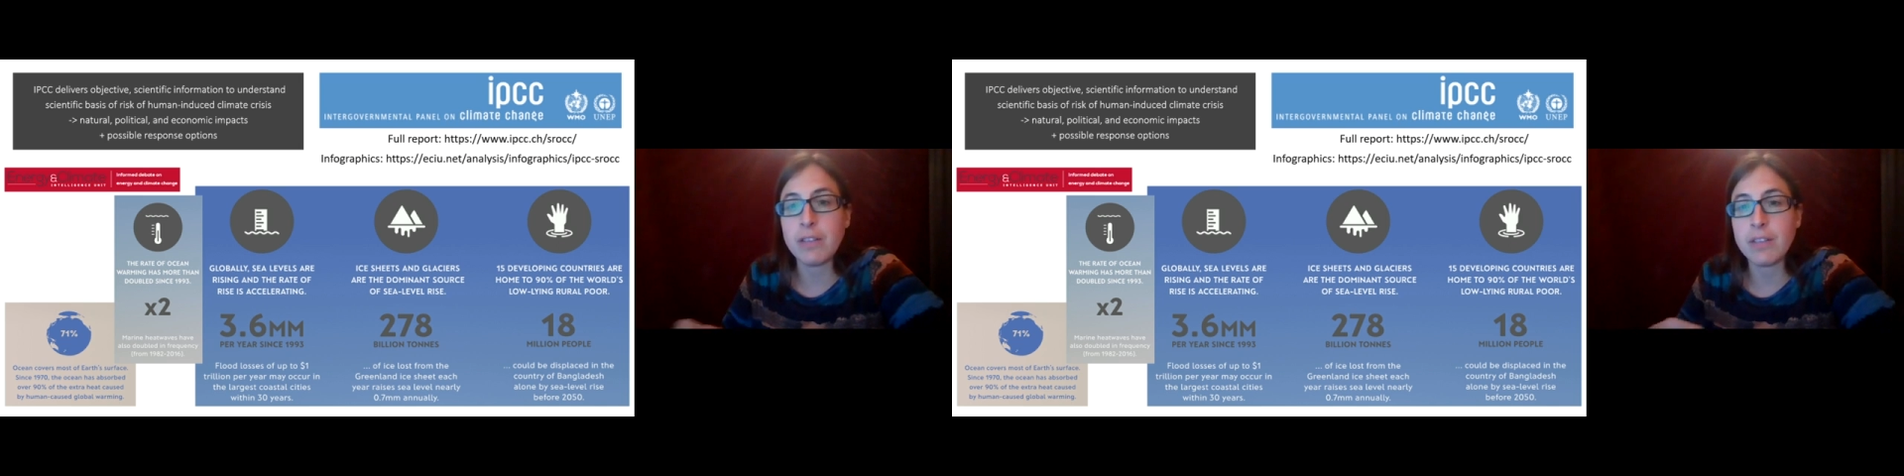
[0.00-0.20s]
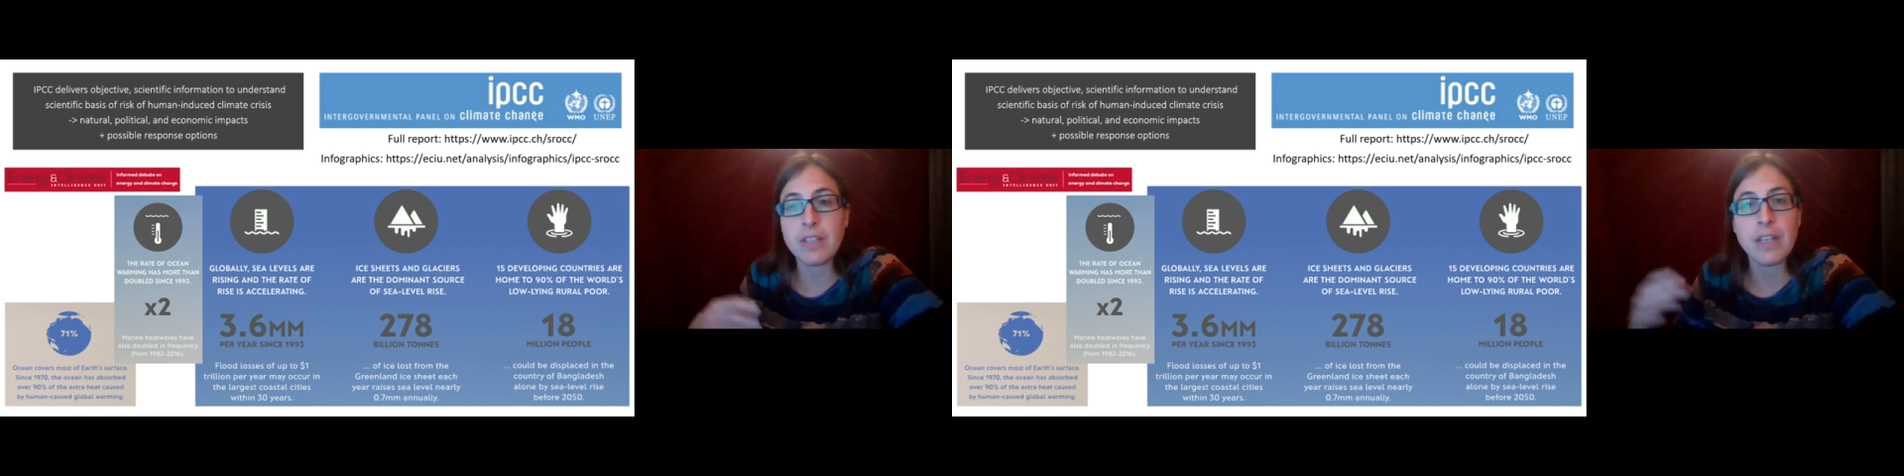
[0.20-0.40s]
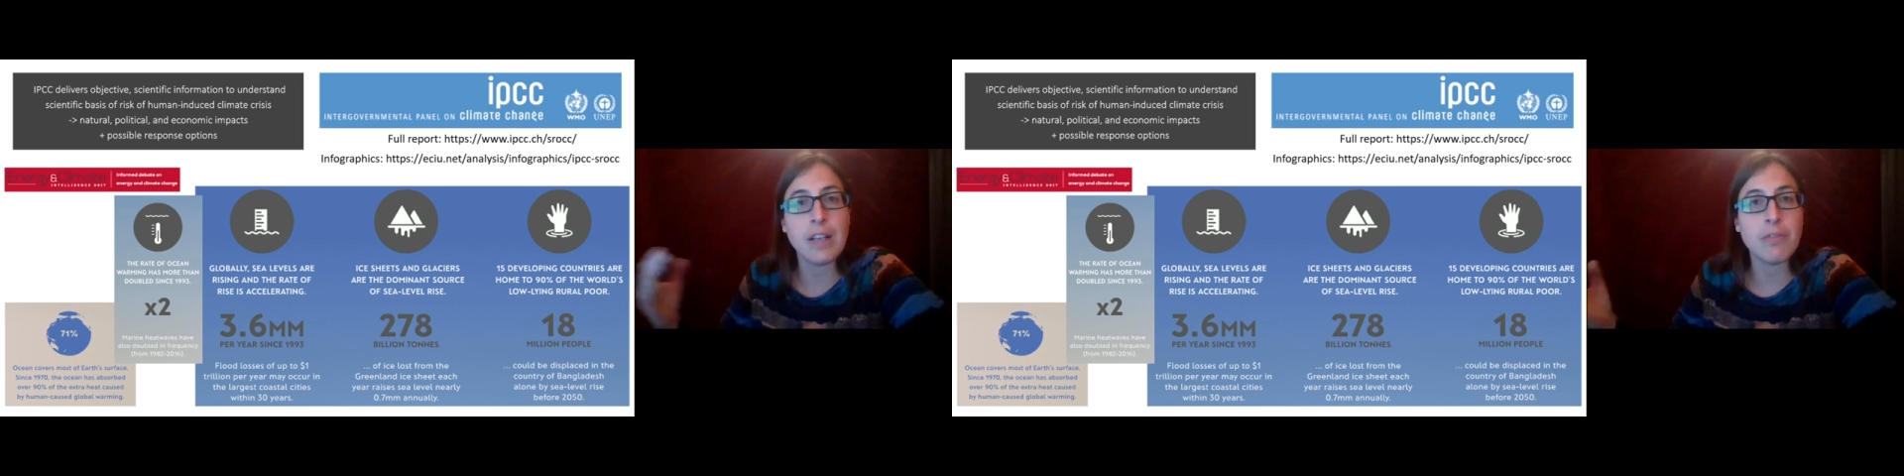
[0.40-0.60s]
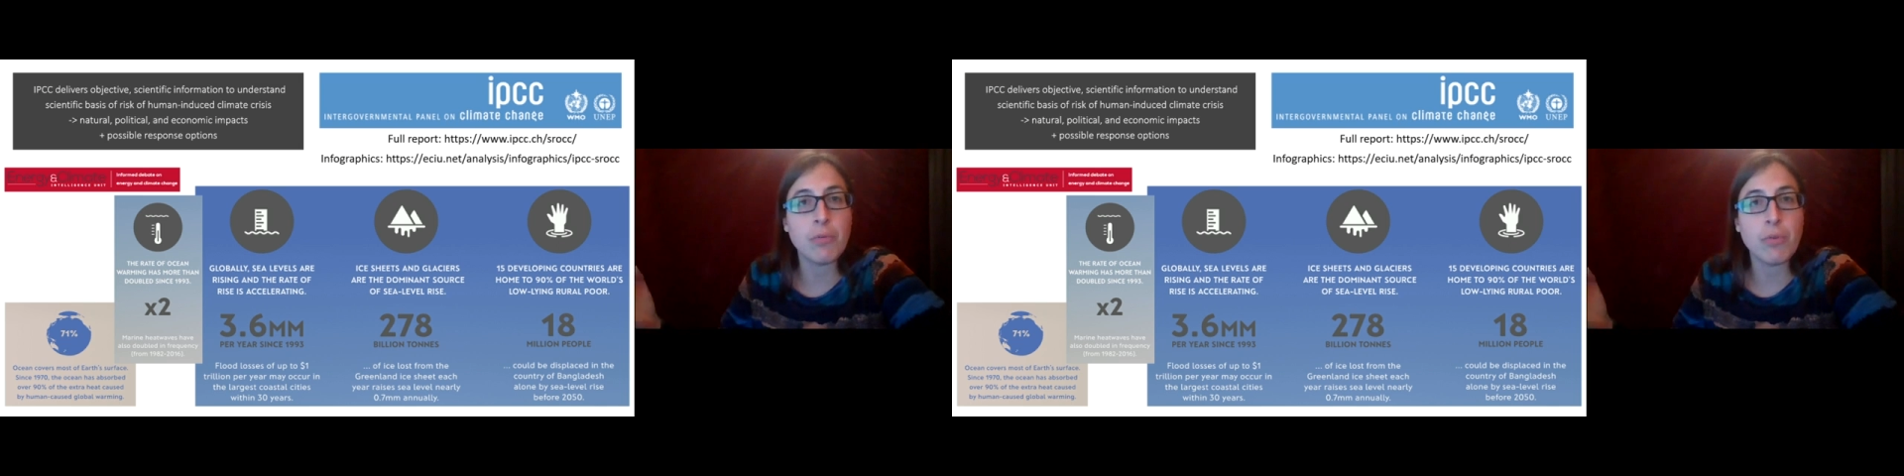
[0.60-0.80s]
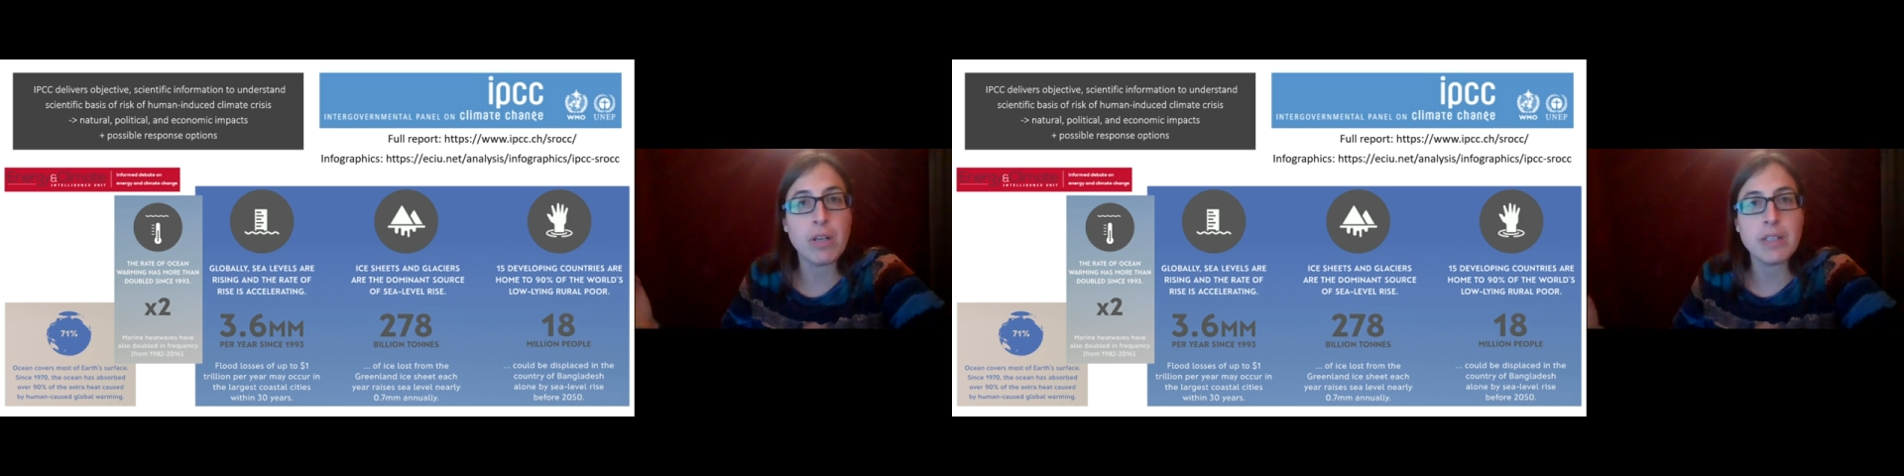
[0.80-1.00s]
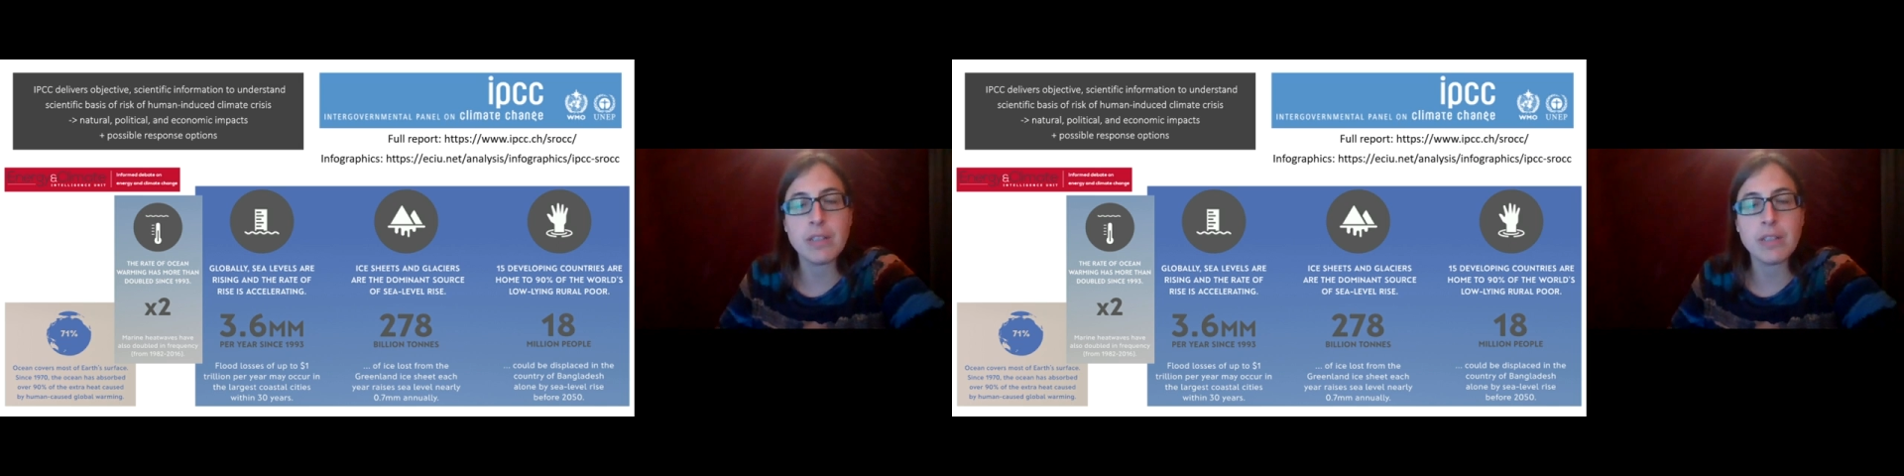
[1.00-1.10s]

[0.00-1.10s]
and the sea level rise